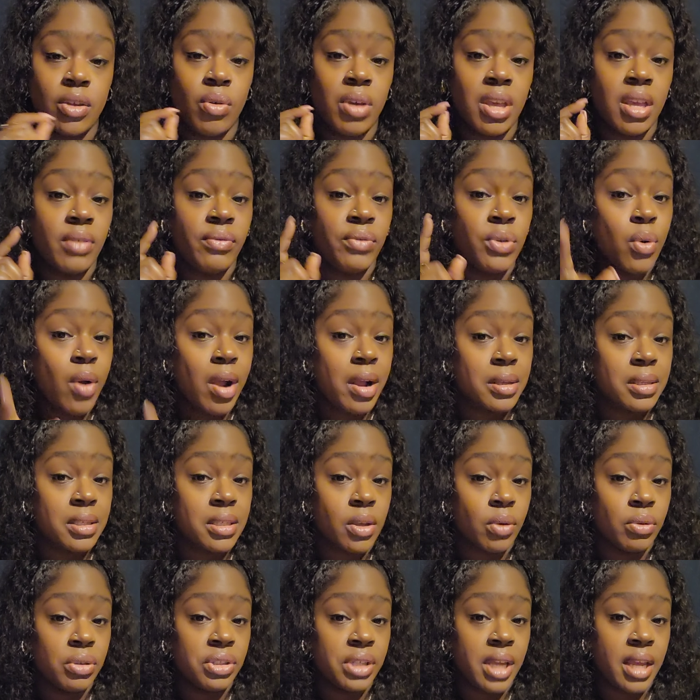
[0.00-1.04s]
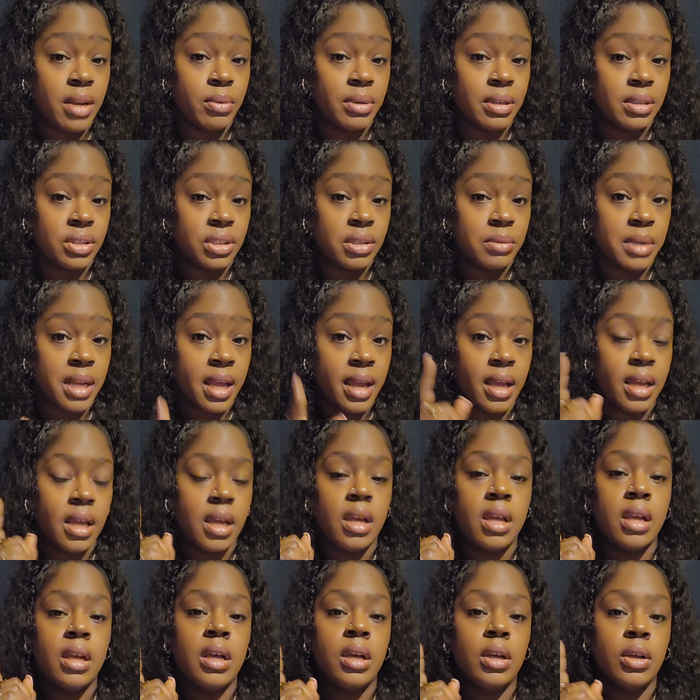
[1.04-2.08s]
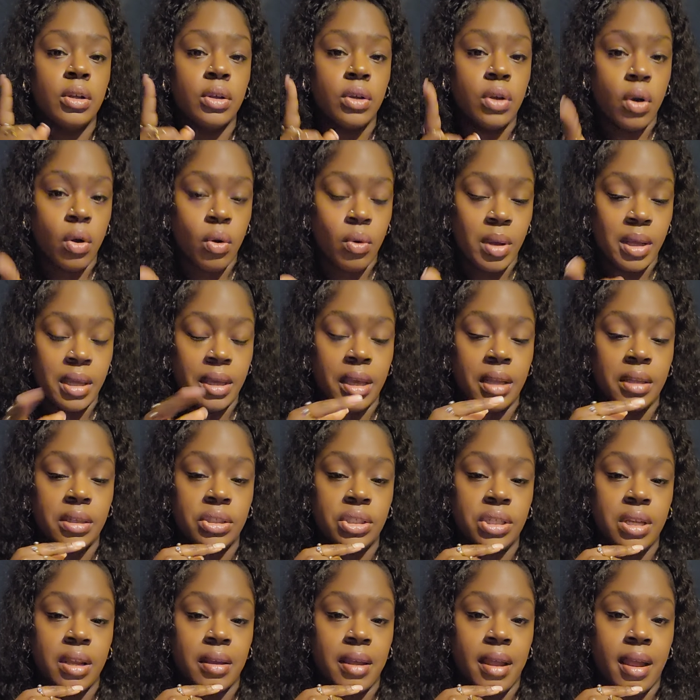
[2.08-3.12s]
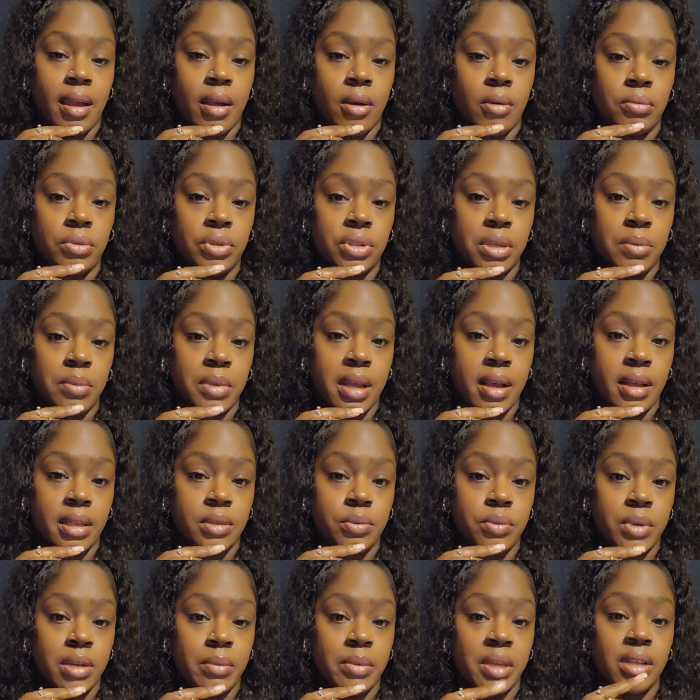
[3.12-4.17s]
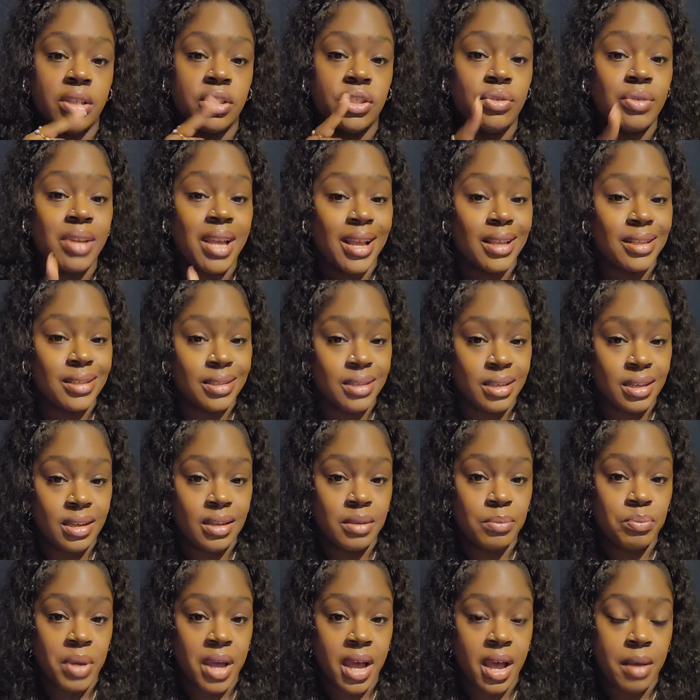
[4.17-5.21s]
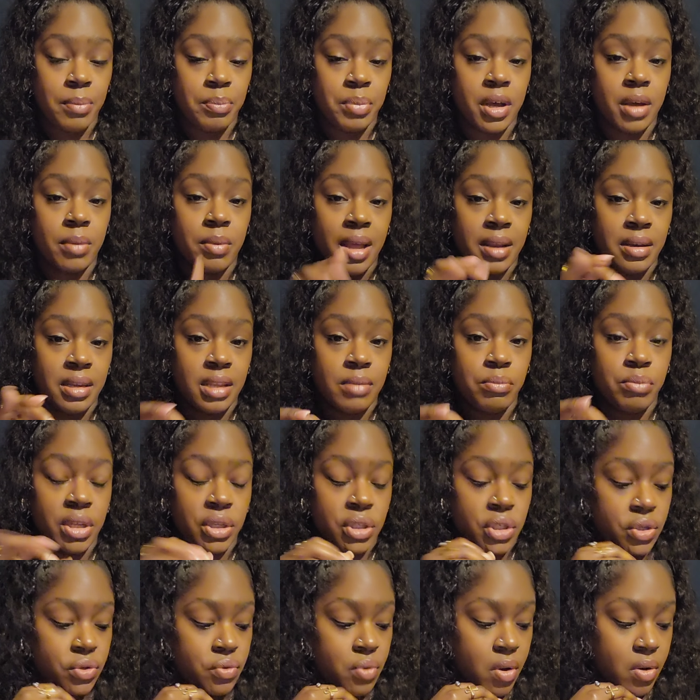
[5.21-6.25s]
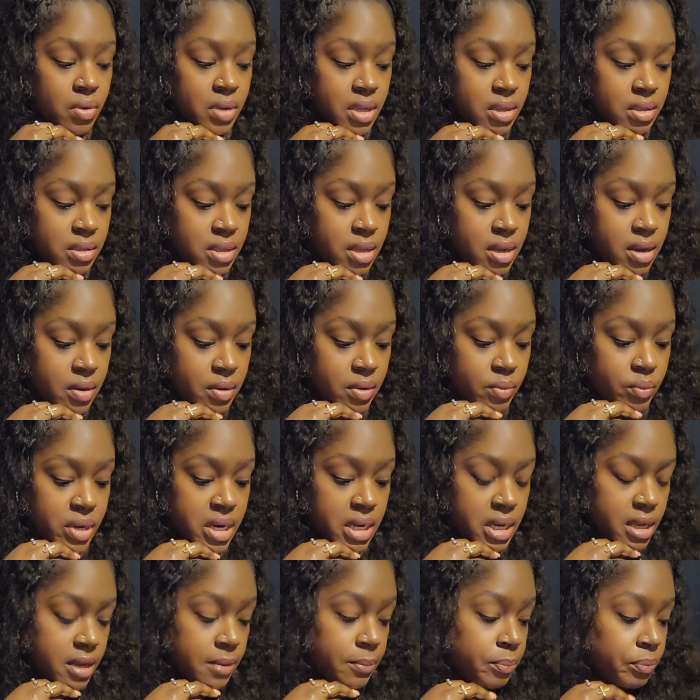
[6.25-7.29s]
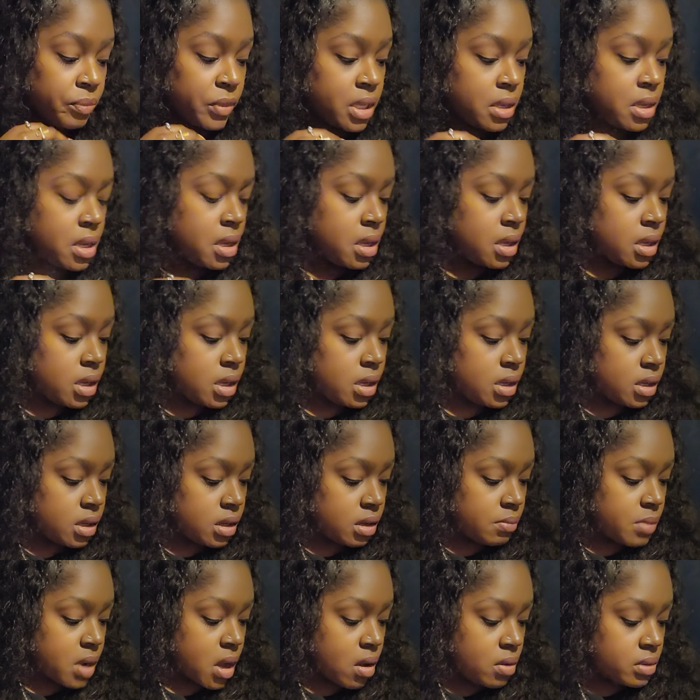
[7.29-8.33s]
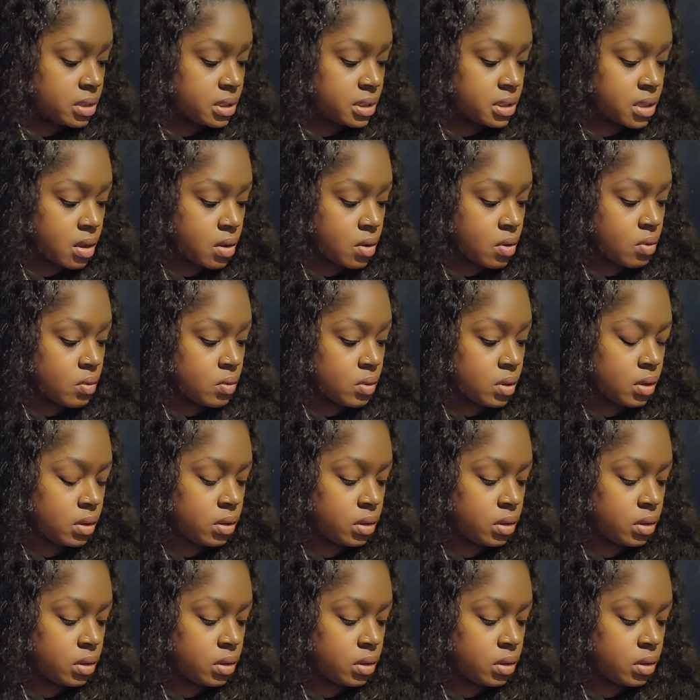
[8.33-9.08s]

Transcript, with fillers: if you are associated with a Gemini, go ahead and check out Gemini's reading because you guys did pop up. I did mention you all in their reading. Um, also,